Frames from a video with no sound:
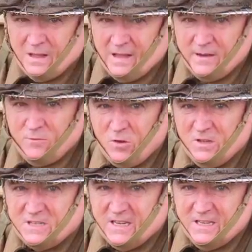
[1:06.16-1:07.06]
I
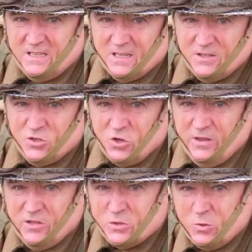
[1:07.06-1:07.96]
volunteered and
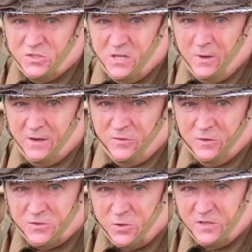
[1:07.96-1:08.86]
joined the Swansea
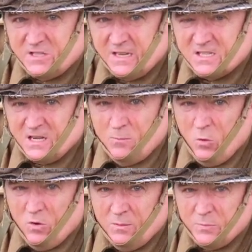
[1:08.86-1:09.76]
Rifles of the 6th
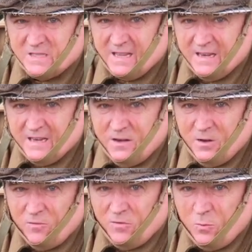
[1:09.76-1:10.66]
Glamorgan Battalion
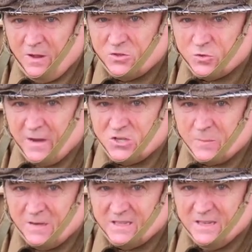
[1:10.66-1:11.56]
of the Welsh
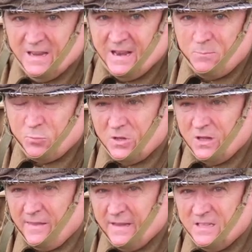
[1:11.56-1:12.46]
Regiment in April
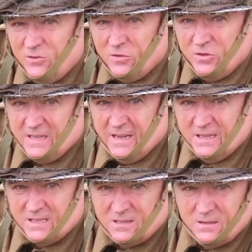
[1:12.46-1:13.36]

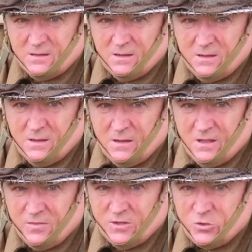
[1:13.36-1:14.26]
1938.
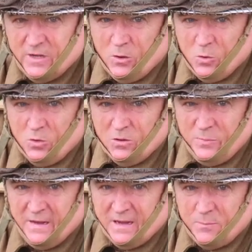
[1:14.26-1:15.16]
The drill hall
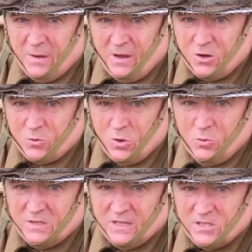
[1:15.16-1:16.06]
being at Park
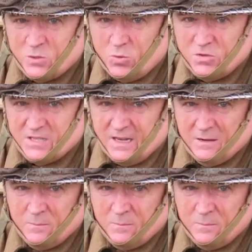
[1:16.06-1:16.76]
Road in Swansea.